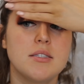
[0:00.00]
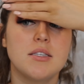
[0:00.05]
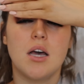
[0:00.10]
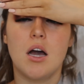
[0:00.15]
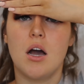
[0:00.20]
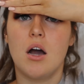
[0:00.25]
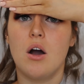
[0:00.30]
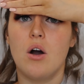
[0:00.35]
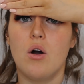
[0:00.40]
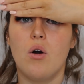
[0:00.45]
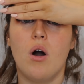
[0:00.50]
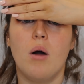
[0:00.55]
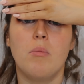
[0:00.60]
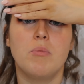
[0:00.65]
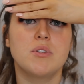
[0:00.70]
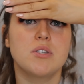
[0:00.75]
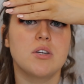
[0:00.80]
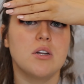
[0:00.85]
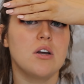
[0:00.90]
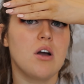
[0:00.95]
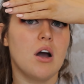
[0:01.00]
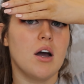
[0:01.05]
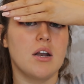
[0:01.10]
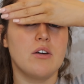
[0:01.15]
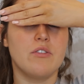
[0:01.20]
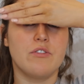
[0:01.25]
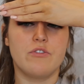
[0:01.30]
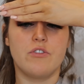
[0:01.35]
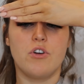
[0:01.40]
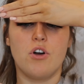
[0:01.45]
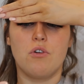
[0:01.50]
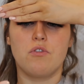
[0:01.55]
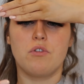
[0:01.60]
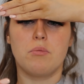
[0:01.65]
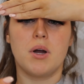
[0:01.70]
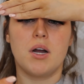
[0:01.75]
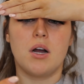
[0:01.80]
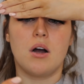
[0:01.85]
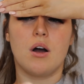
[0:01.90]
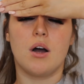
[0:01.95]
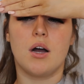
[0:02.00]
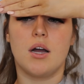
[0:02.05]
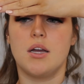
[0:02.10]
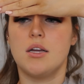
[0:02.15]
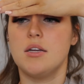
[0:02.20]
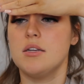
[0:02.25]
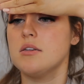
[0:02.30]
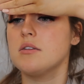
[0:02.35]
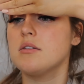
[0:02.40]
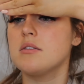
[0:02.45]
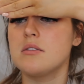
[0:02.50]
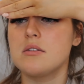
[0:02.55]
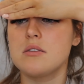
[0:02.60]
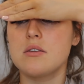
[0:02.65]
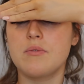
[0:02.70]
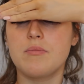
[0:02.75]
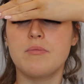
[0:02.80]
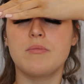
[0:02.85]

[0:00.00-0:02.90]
So I'm just gonna kind of cover my eyes.